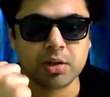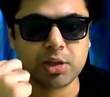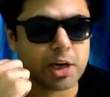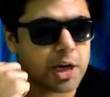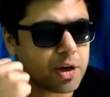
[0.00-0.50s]

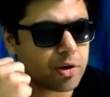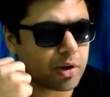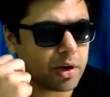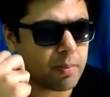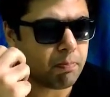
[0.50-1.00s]
the
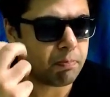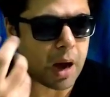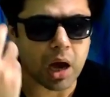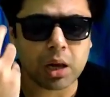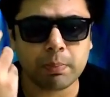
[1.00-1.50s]
literally
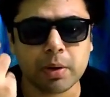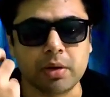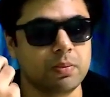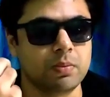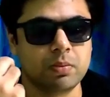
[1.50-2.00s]

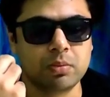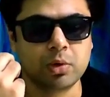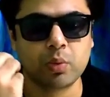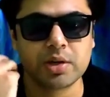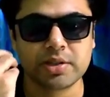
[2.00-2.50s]
pagalpan
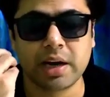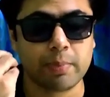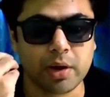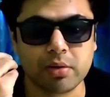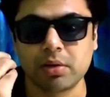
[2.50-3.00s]
towards that
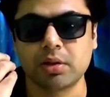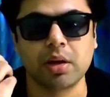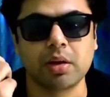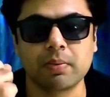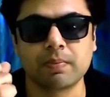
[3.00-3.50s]
particular
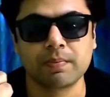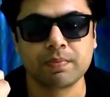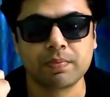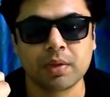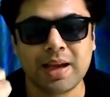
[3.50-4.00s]
thing.
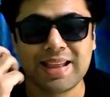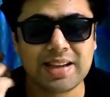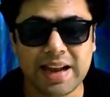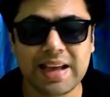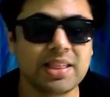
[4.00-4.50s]
And the
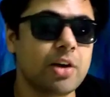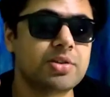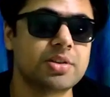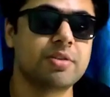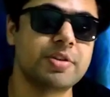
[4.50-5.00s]
ninth house
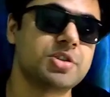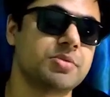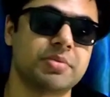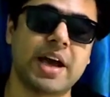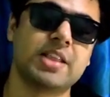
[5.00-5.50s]
is the
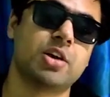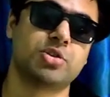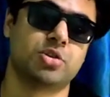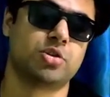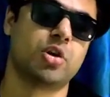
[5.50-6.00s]
wisdom, ninth house
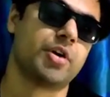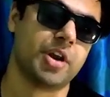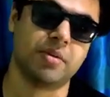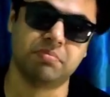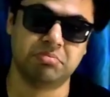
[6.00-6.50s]
is authority,
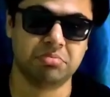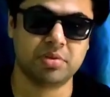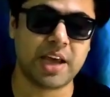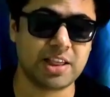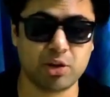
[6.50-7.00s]

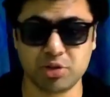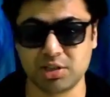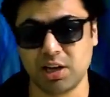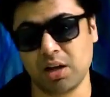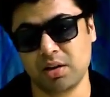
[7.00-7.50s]
ninth house
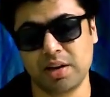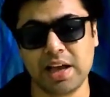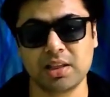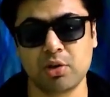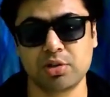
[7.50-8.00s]
is luck,
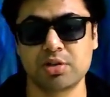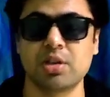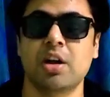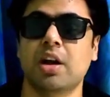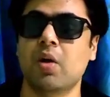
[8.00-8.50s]
ninth house is
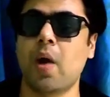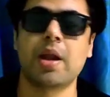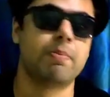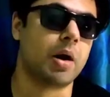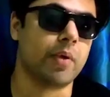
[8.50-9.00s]

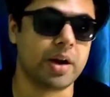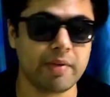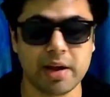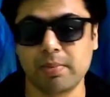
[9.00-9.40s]
divine power, divine